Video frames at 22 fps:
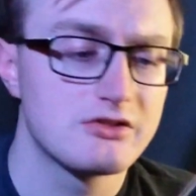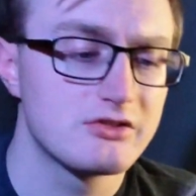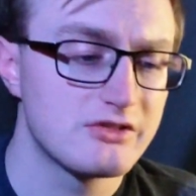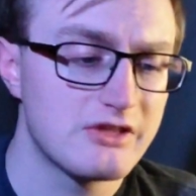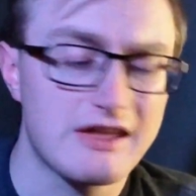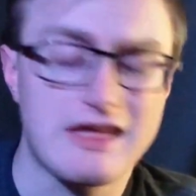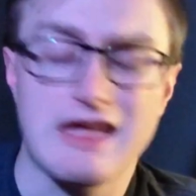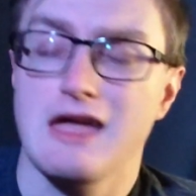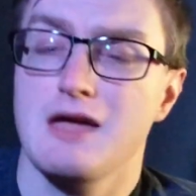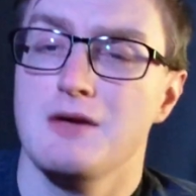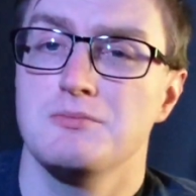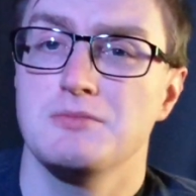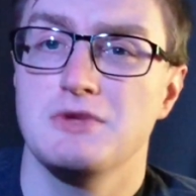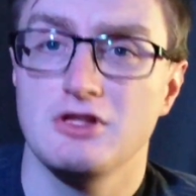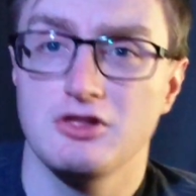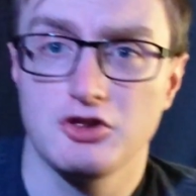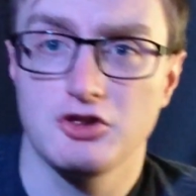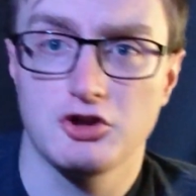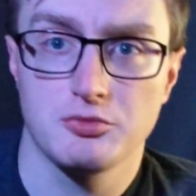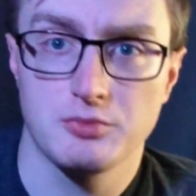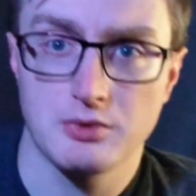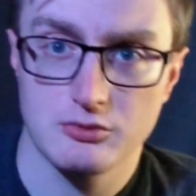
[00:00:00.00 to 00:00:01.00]
they can be a
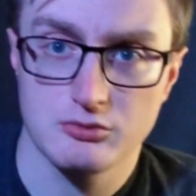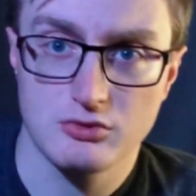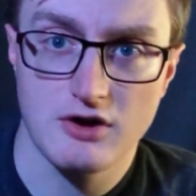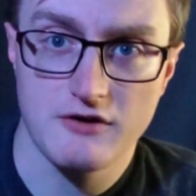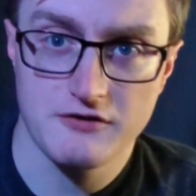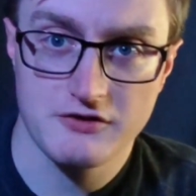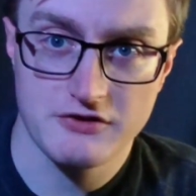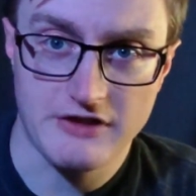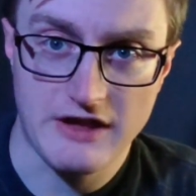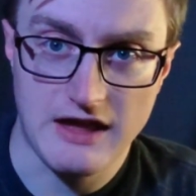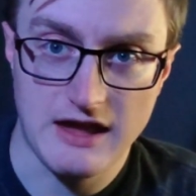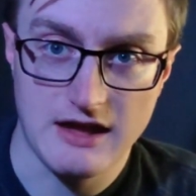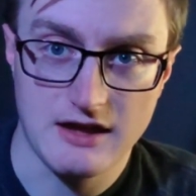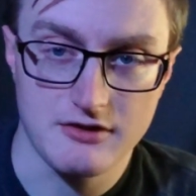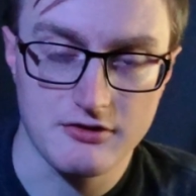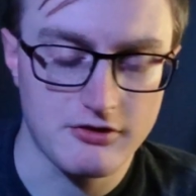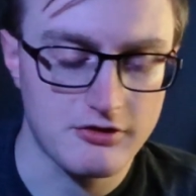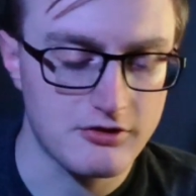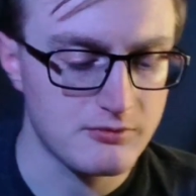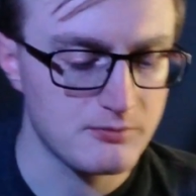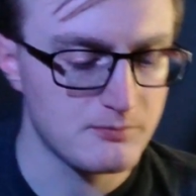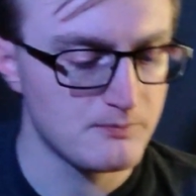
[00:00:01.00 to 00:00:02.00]
little bit rough on the
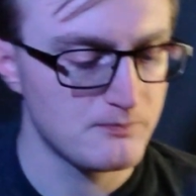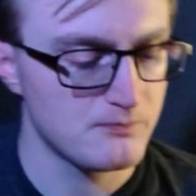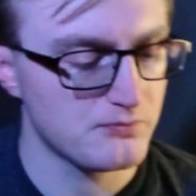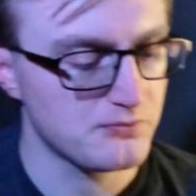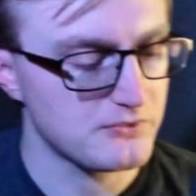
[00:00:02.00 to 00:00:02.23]
hands,